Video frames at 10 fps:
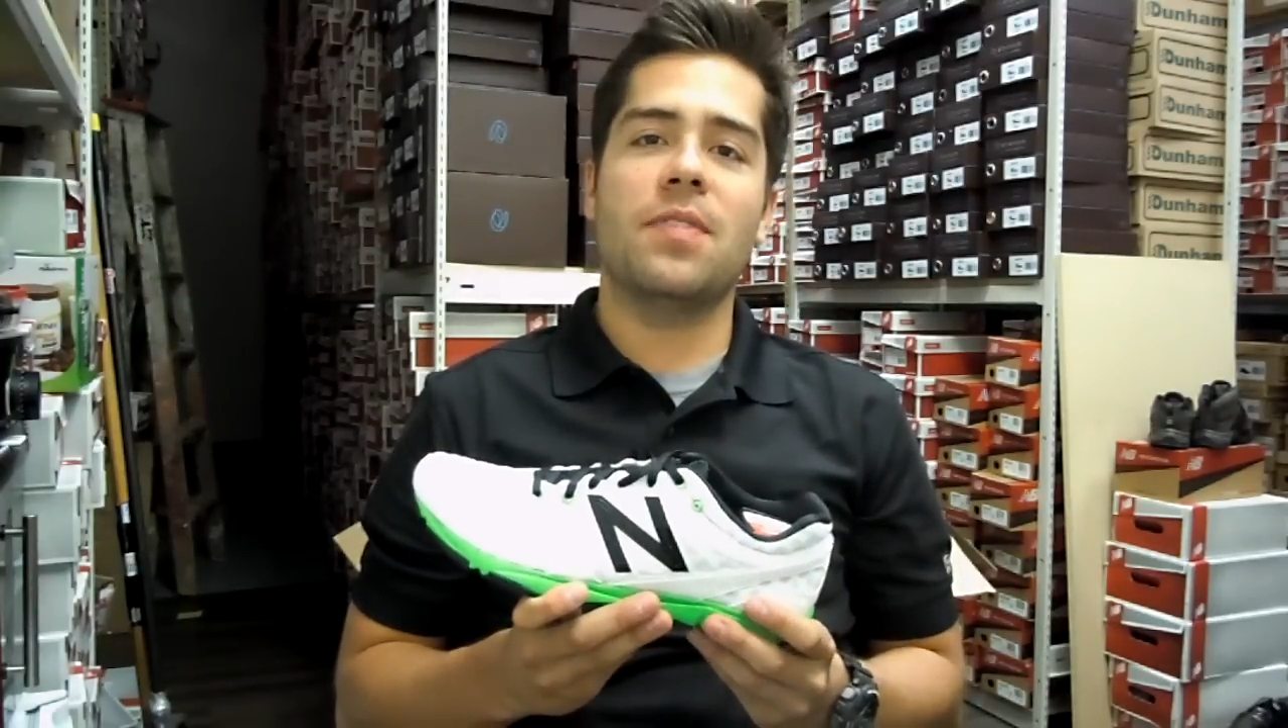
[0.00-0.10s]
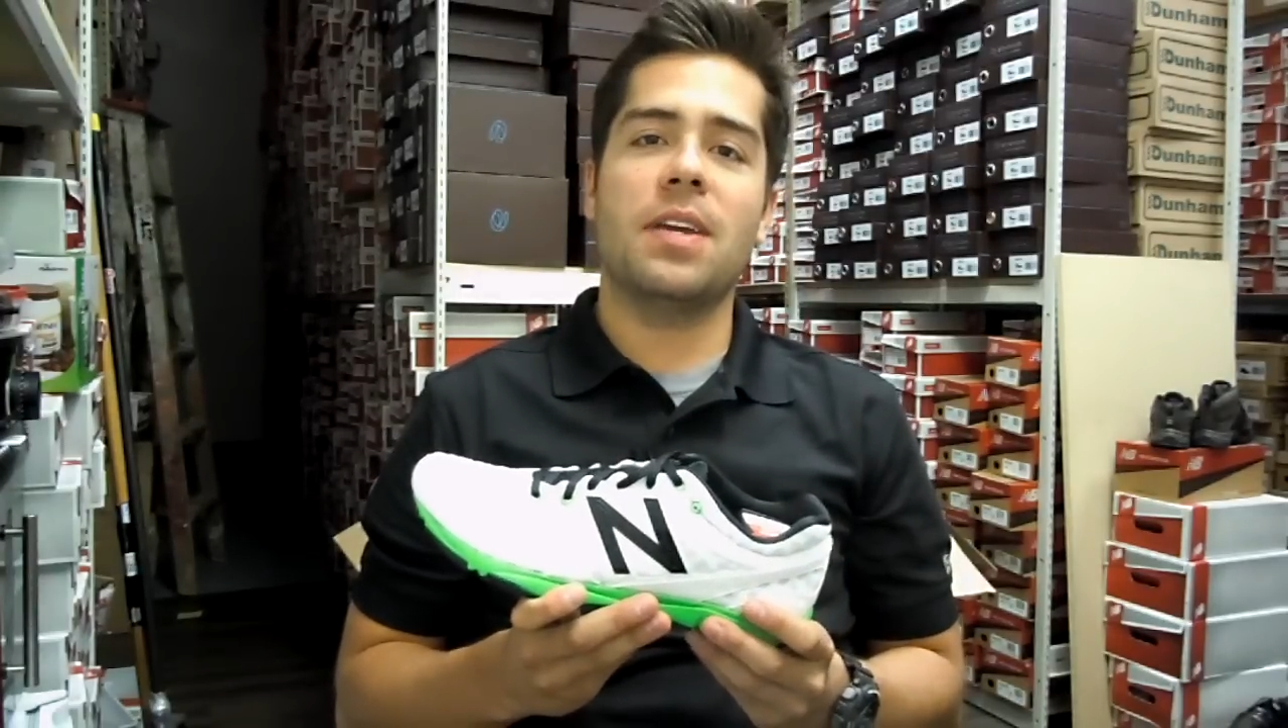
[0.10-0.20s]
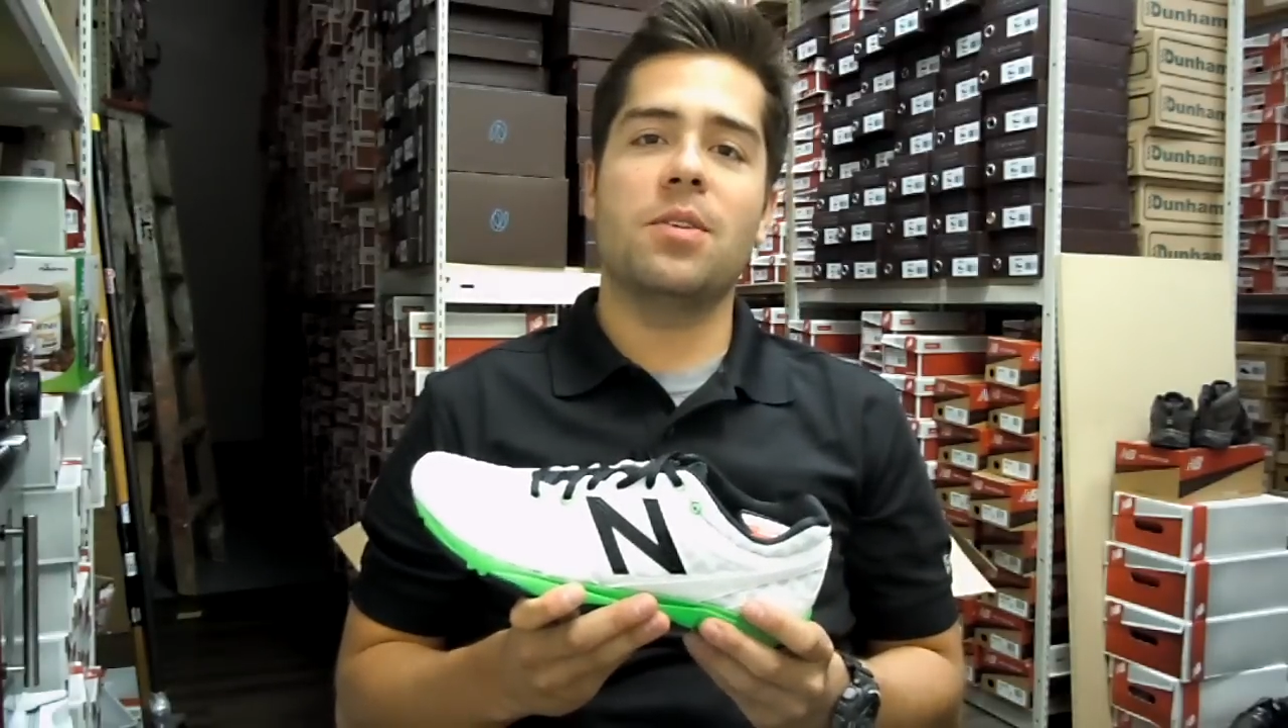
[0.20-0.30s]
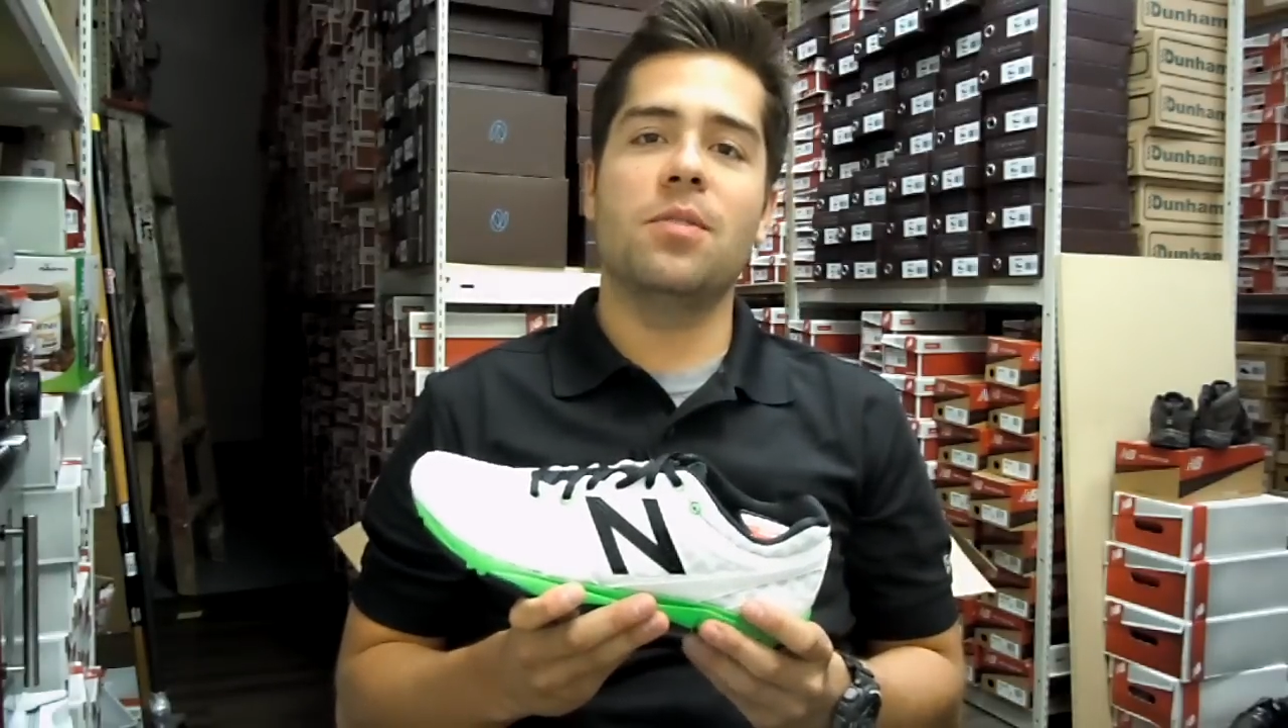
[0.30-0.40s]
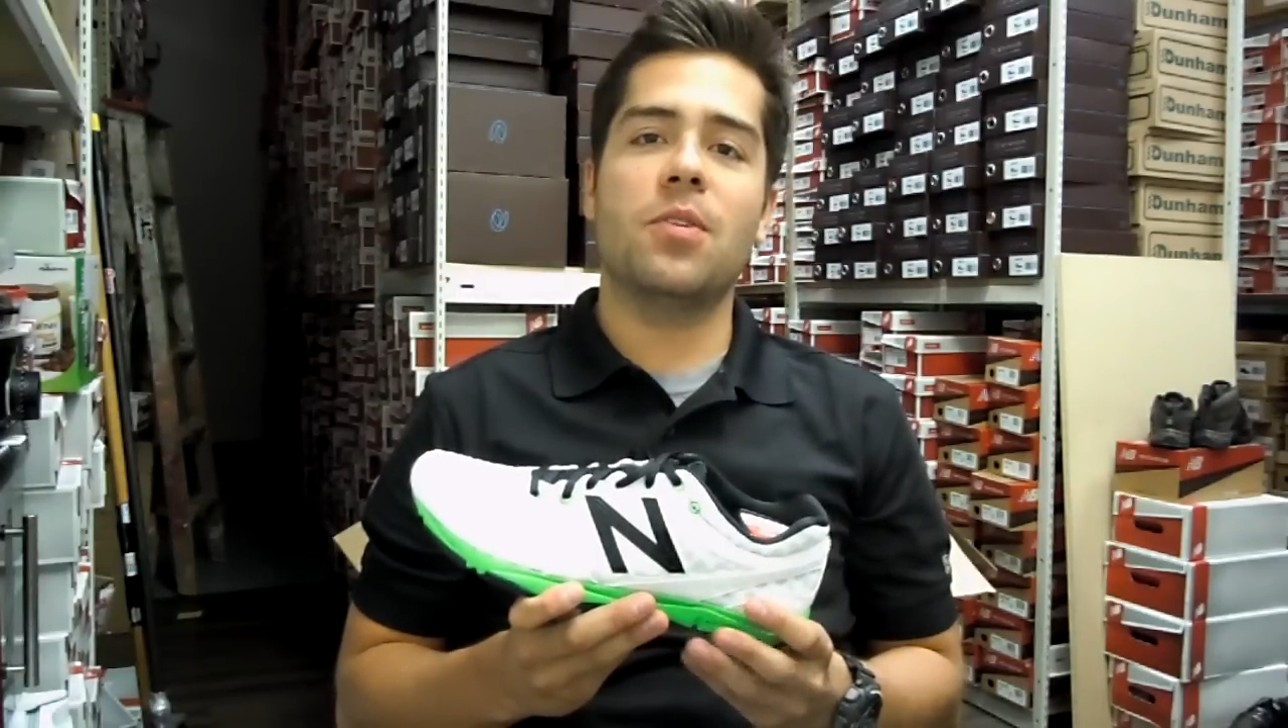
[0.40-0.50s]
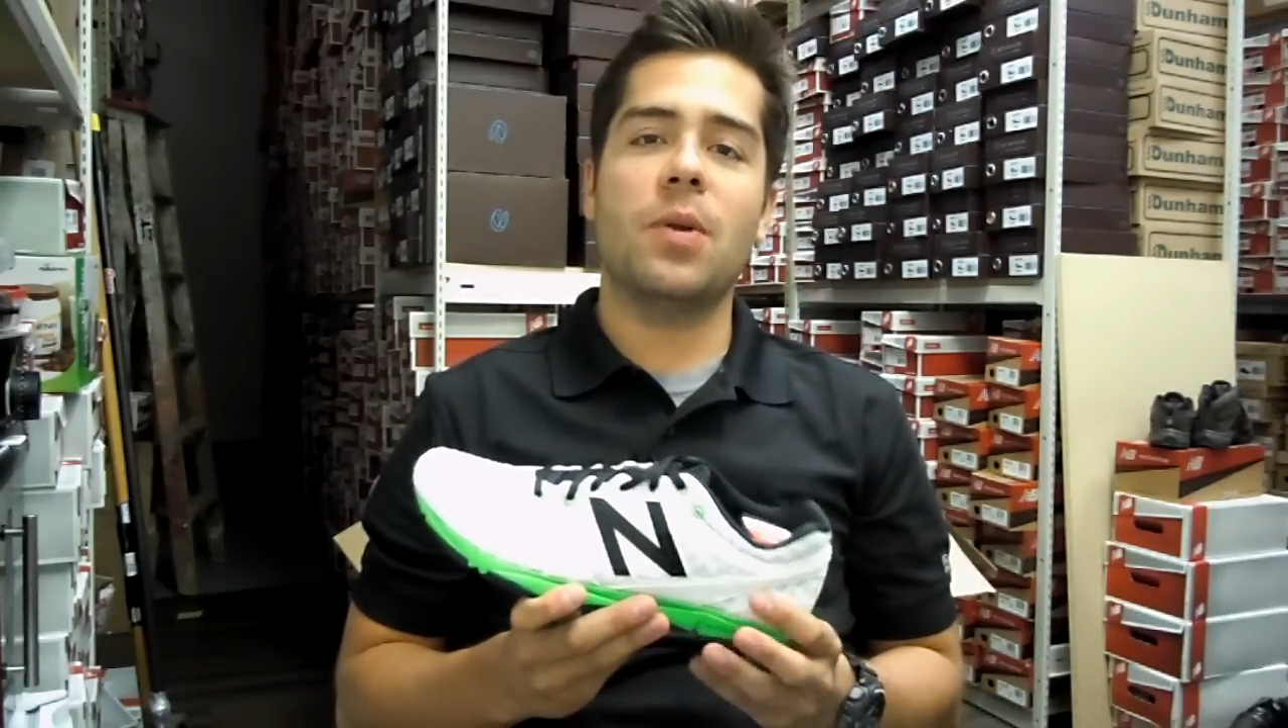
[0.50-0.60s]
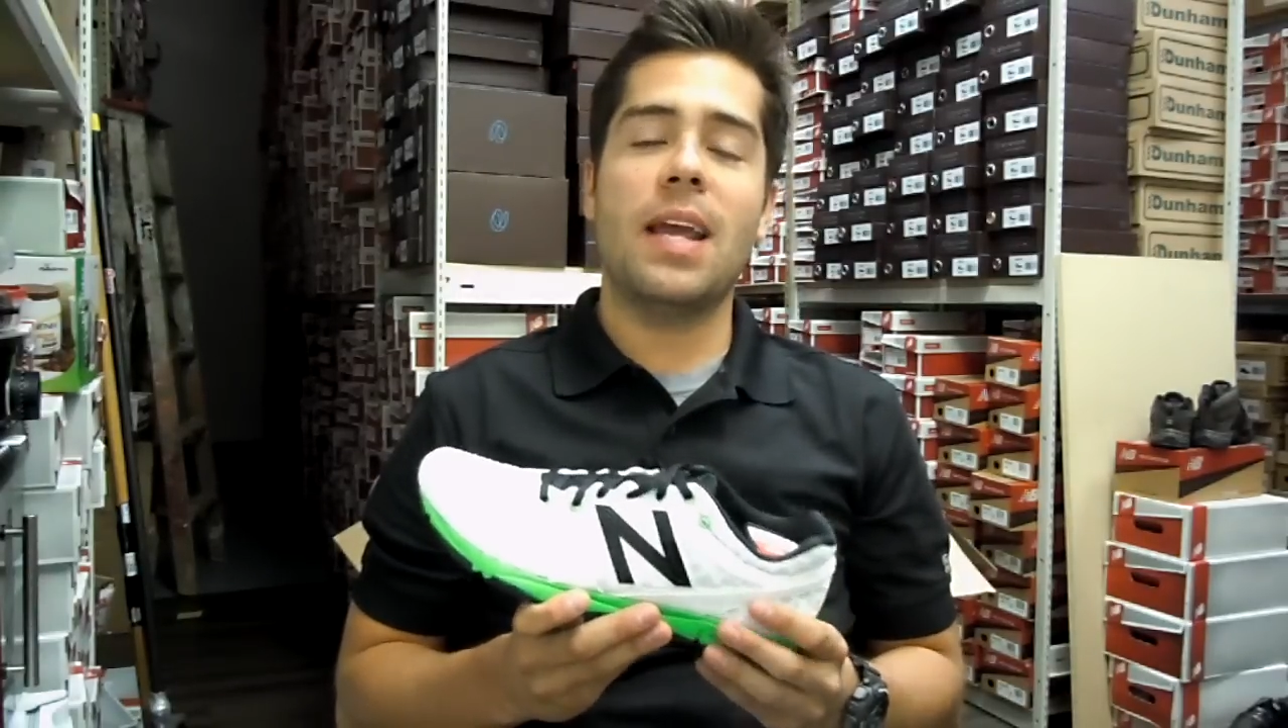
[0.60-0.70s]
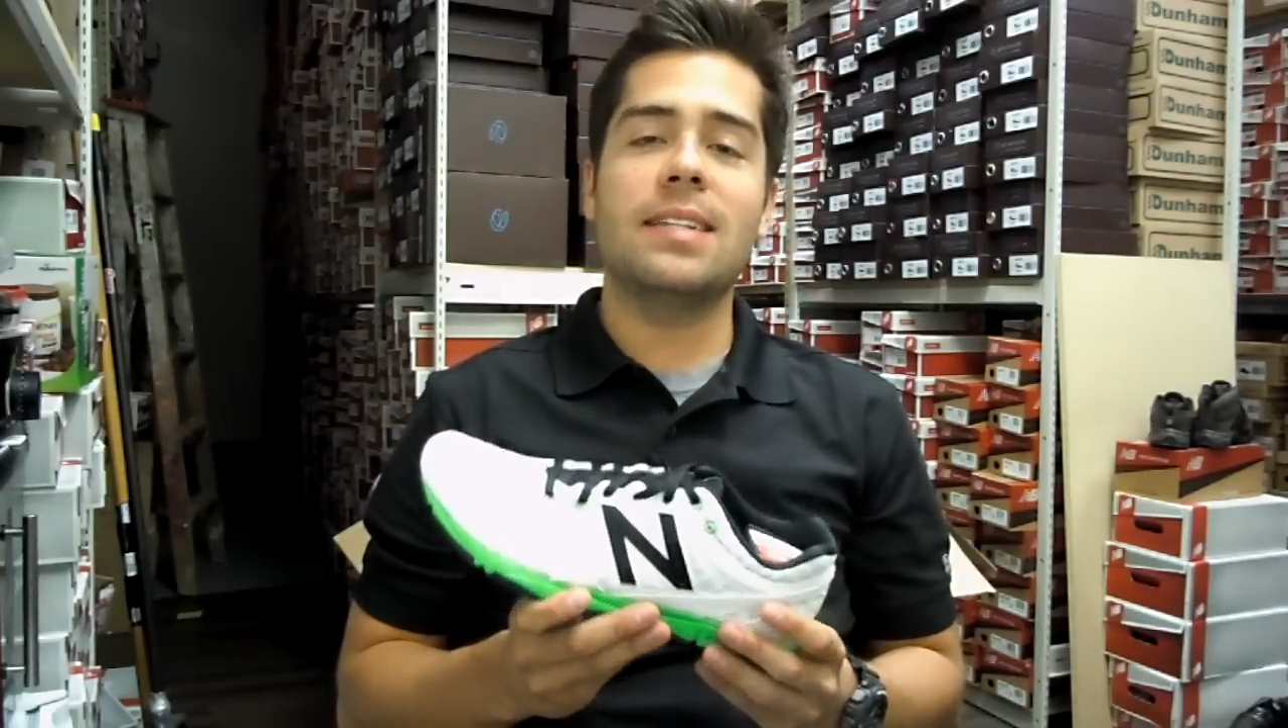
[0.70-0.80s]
Vancouver,